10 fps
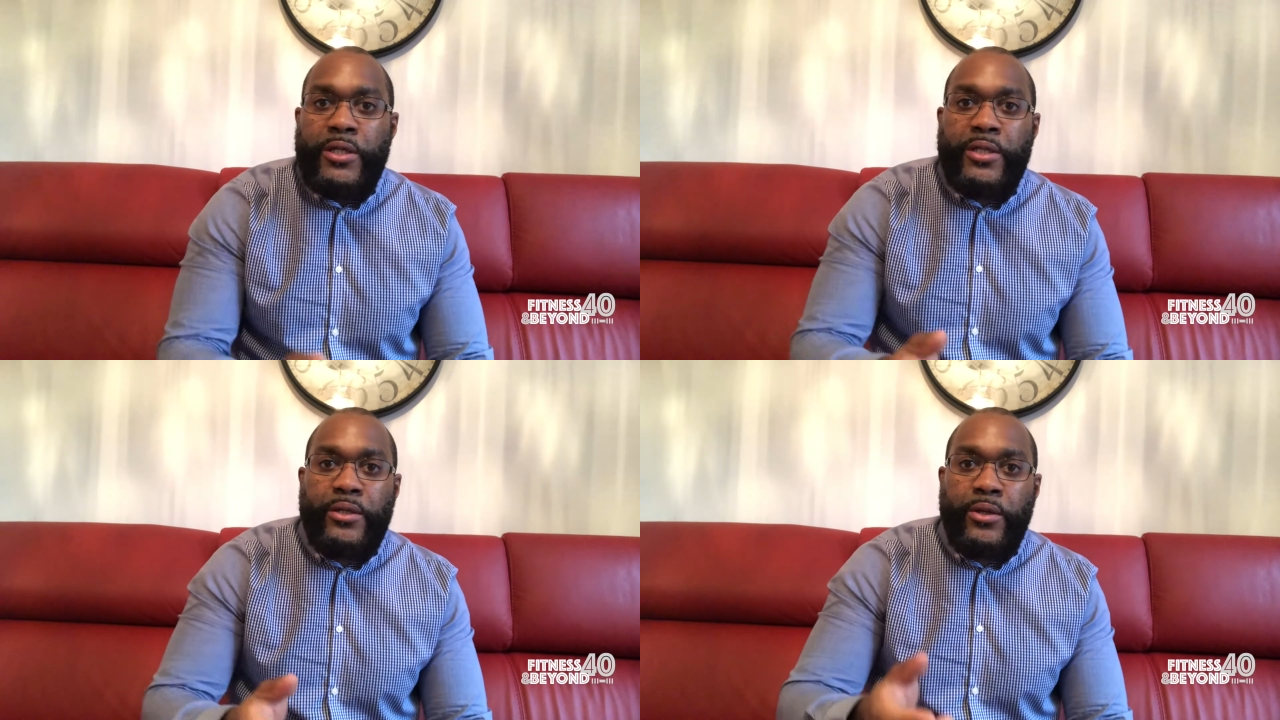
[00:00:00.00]

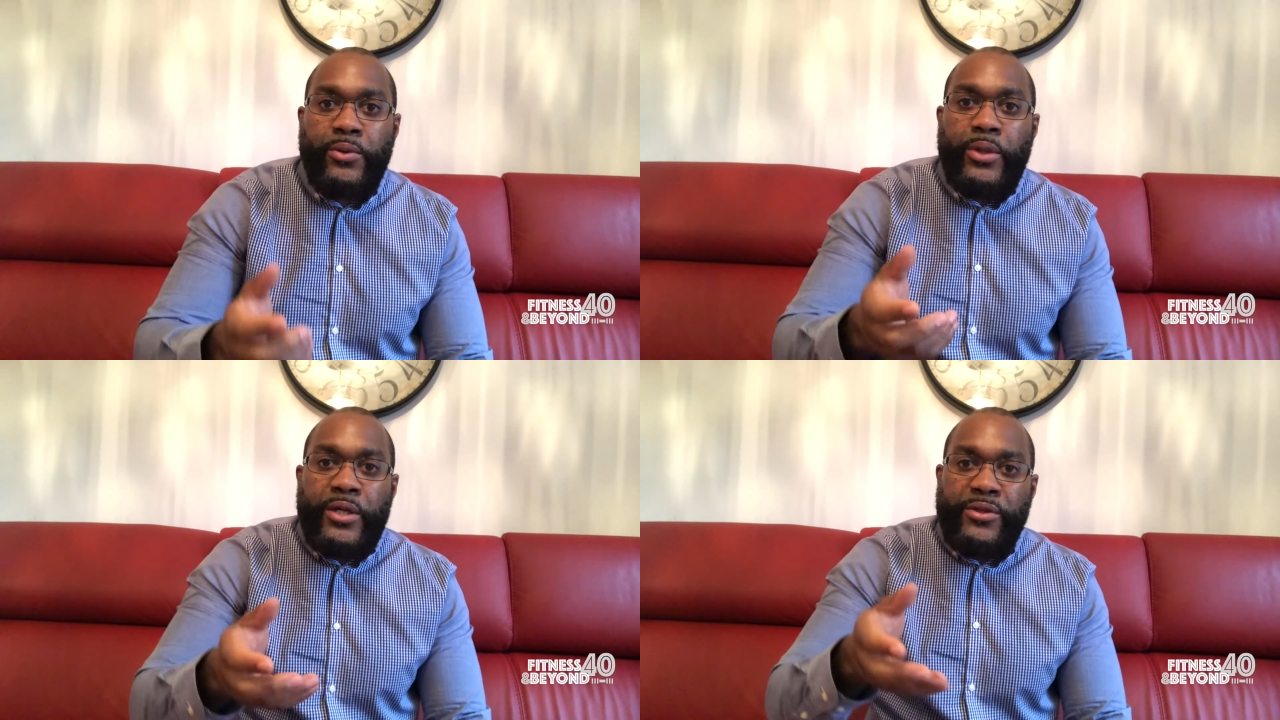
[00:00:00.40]
you
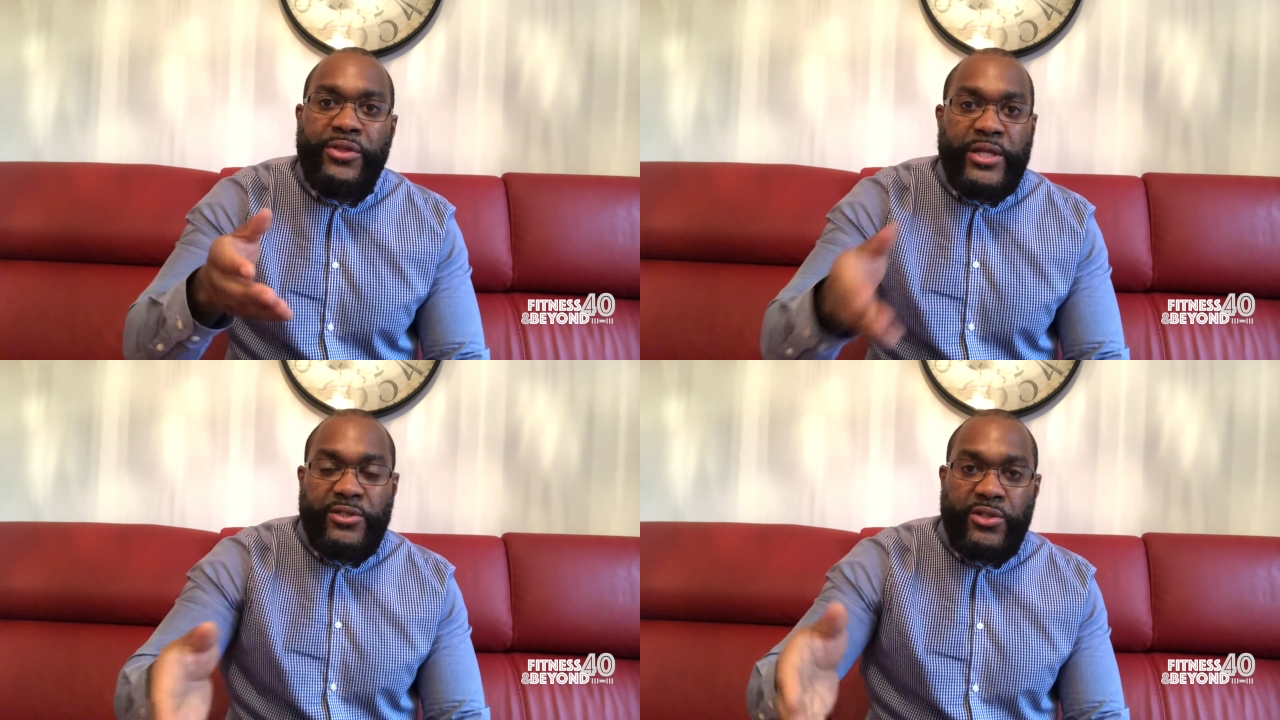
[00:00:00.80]
know,
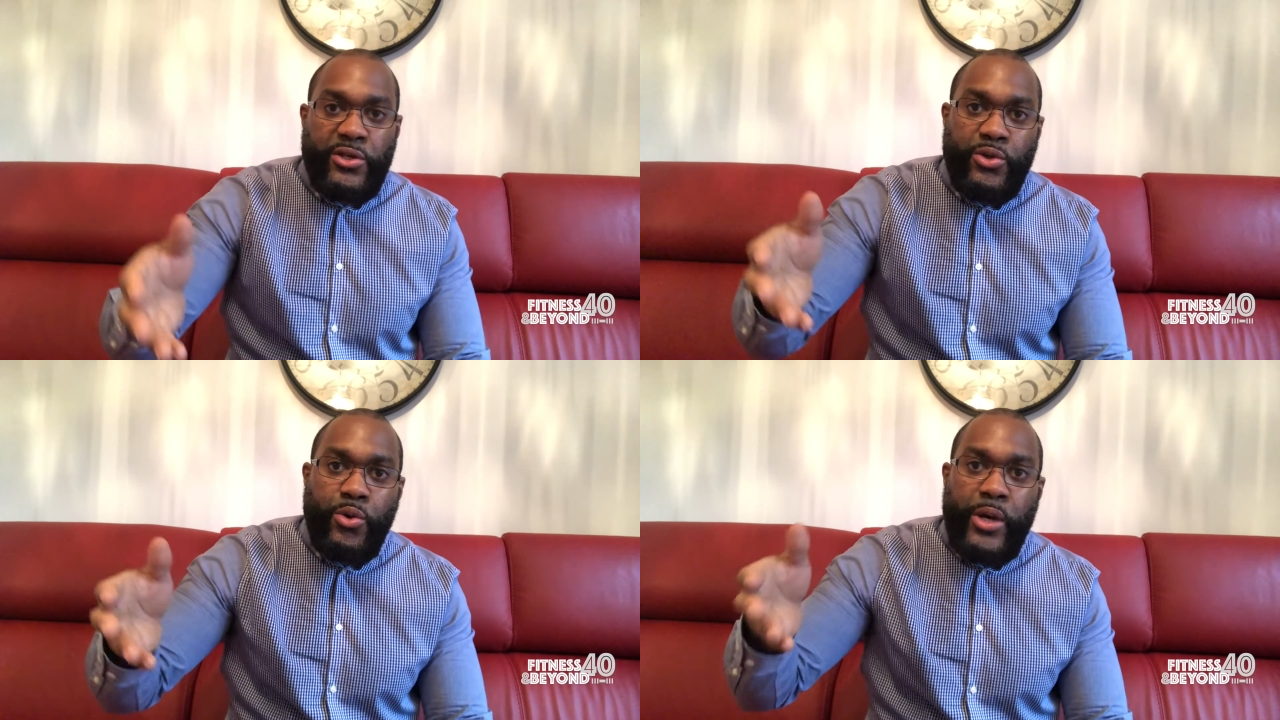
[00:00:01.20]
things
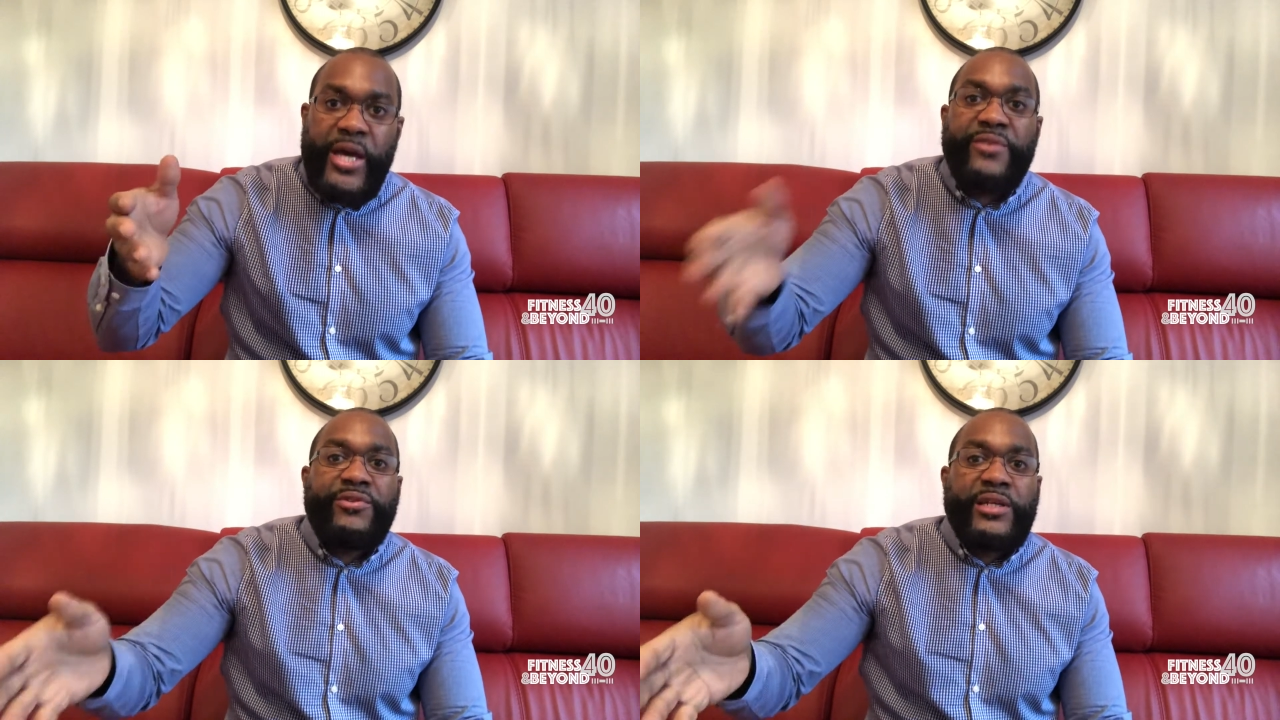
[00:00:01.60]
that you're
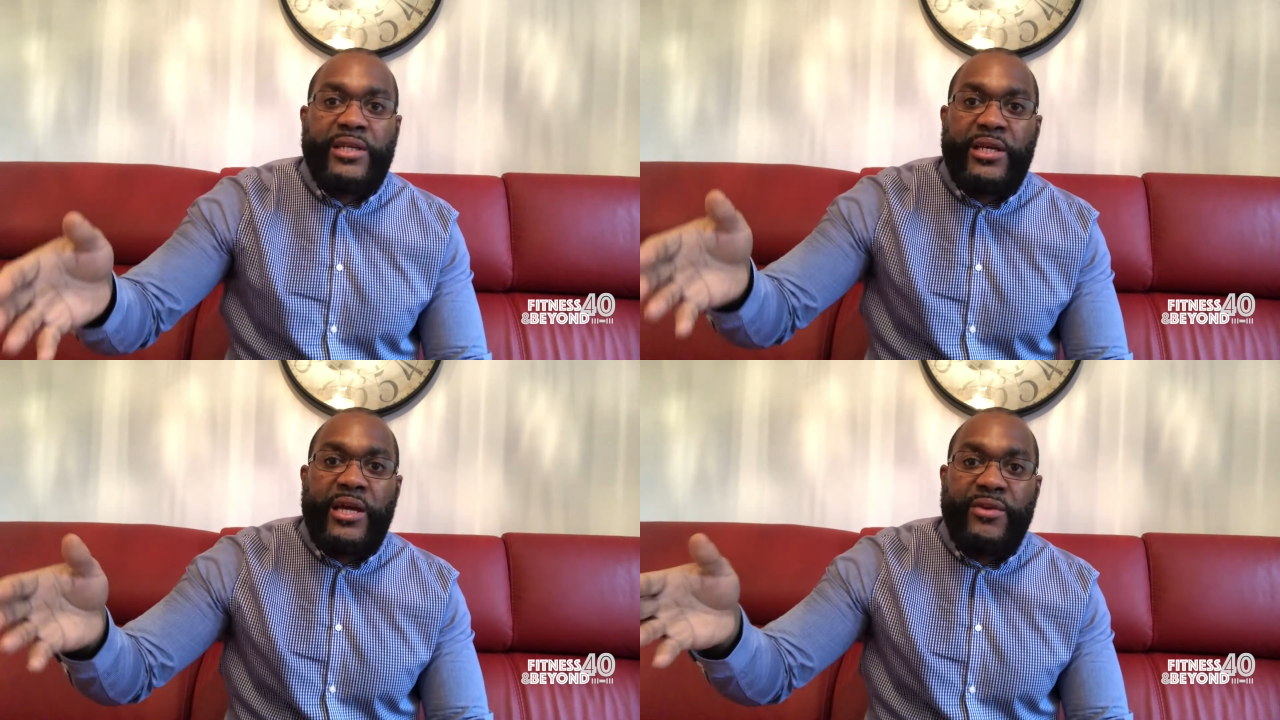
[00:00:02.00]

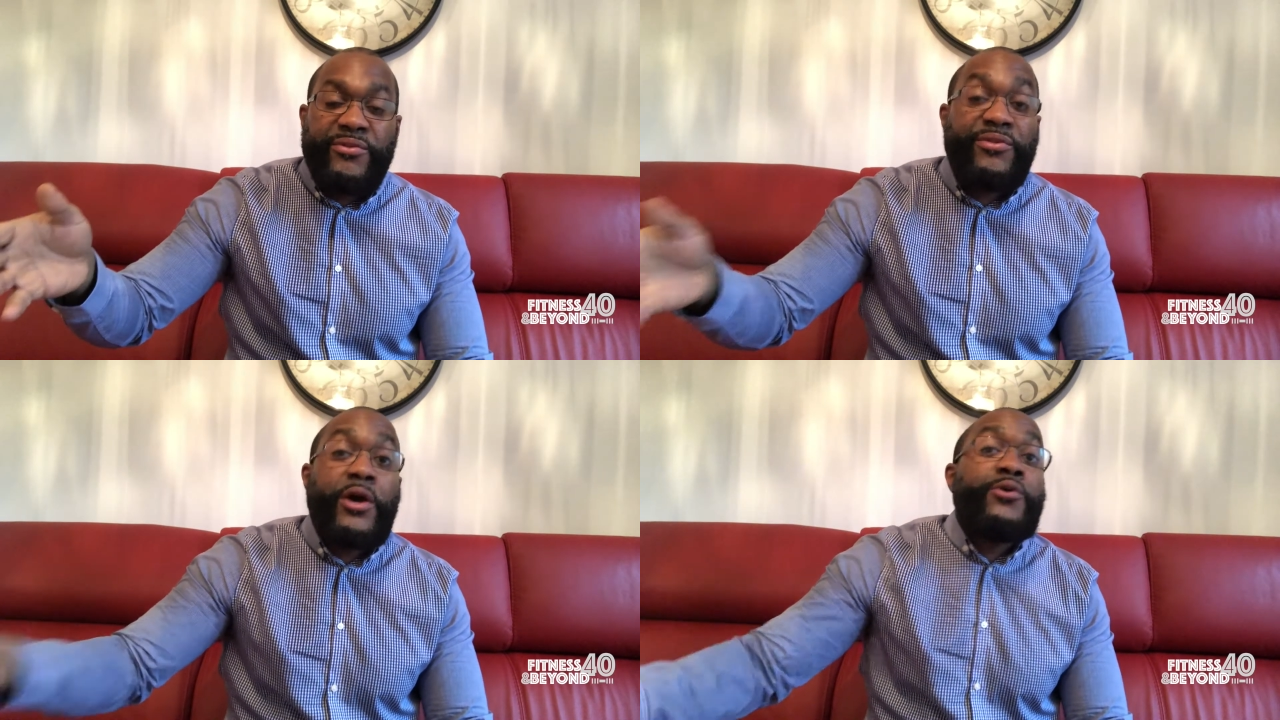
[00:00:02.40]
heavily
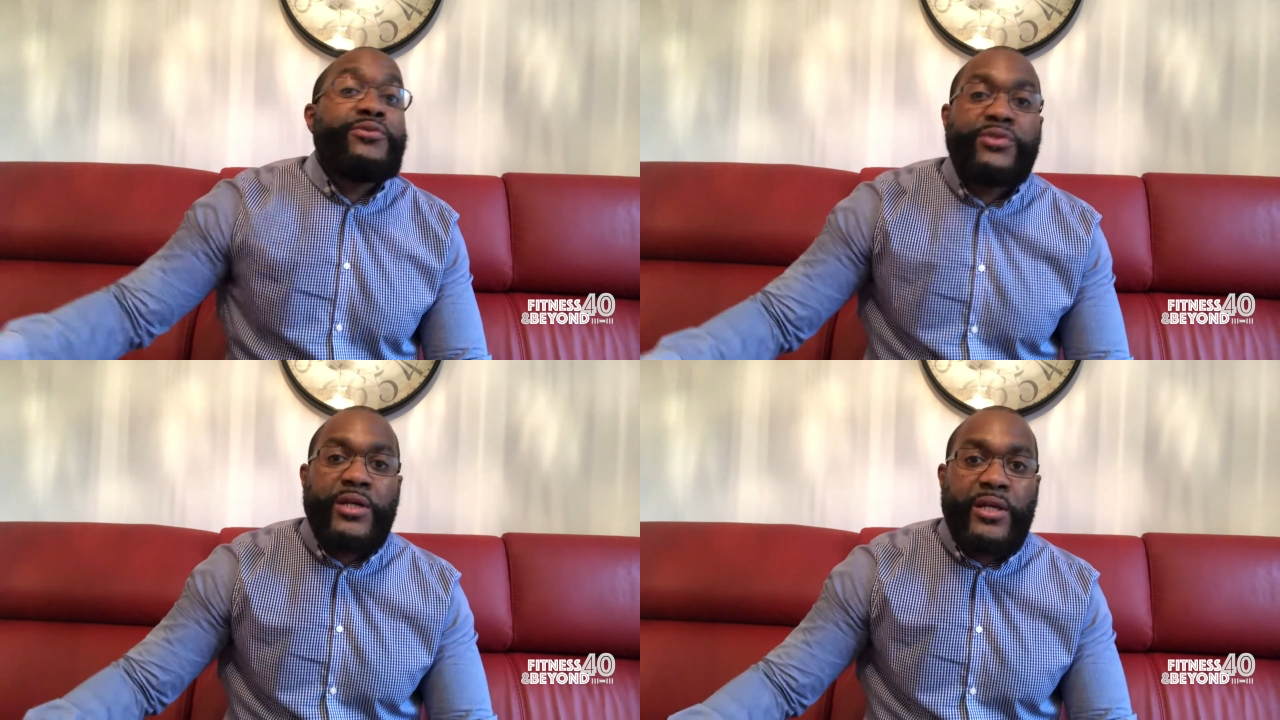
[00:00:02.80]

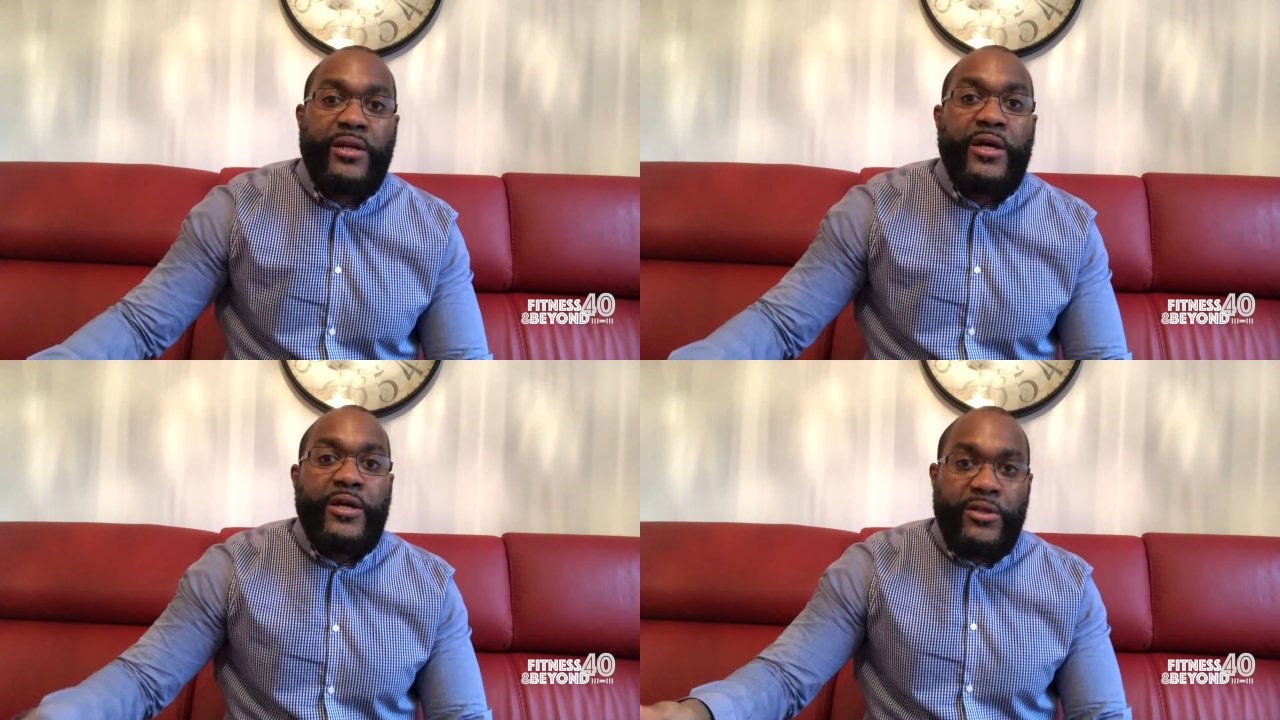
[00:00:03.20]
involved in,